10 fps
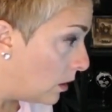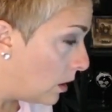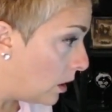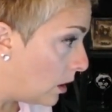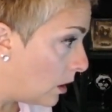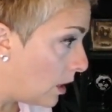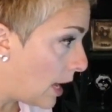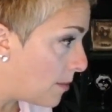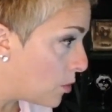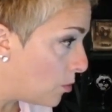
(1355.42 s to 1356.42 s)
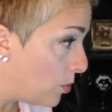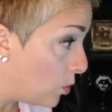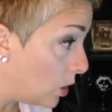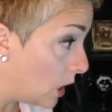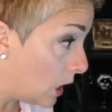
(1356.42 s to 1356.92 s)
I'm going to
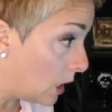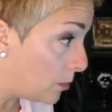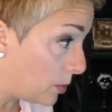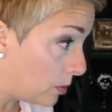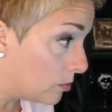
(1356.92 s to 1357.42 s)
pull up.